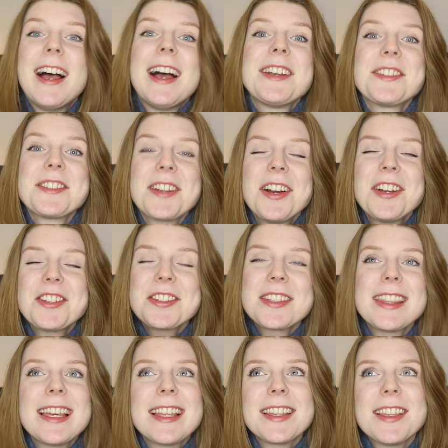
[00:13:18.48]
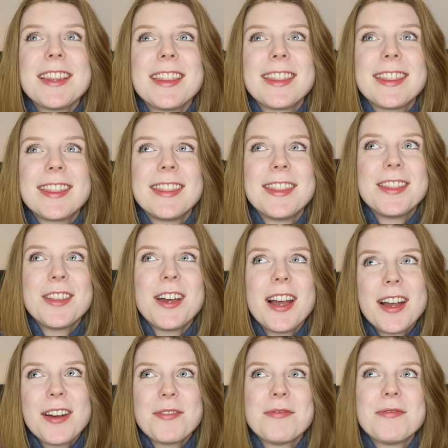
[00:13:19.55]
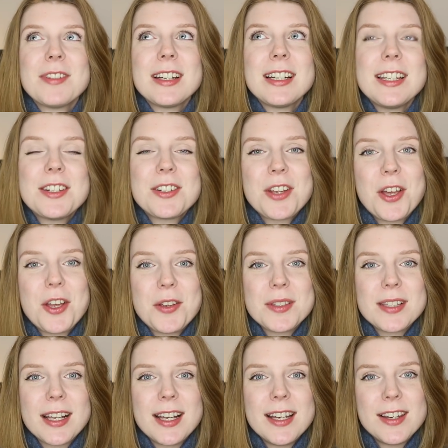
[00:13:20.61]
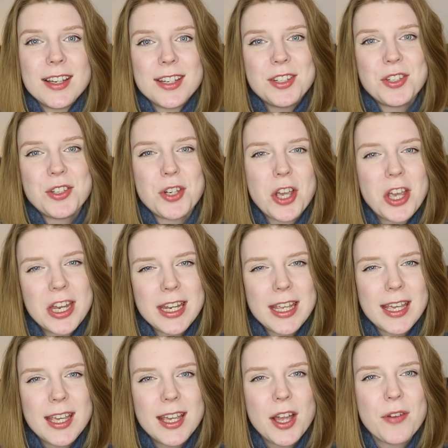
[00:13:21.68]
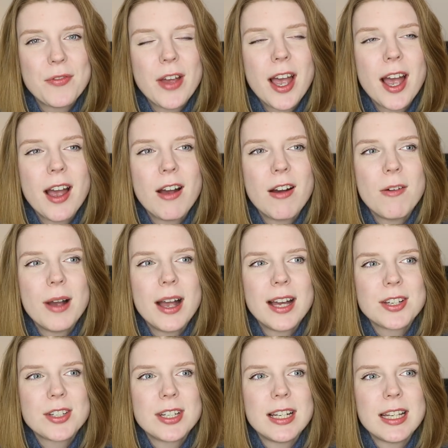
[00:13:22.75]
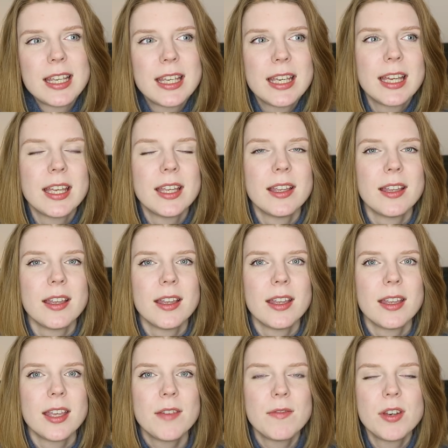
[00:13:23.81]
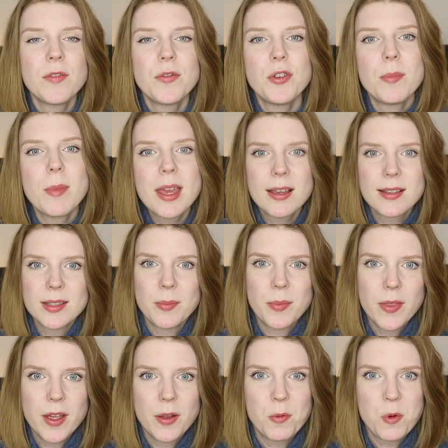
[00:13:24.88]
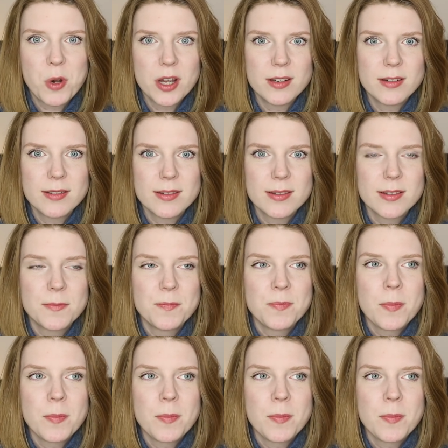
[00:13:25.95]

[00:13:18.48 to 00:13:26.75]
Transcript: And I just think that that really shows like a nice journey of how actually, even if you make something once,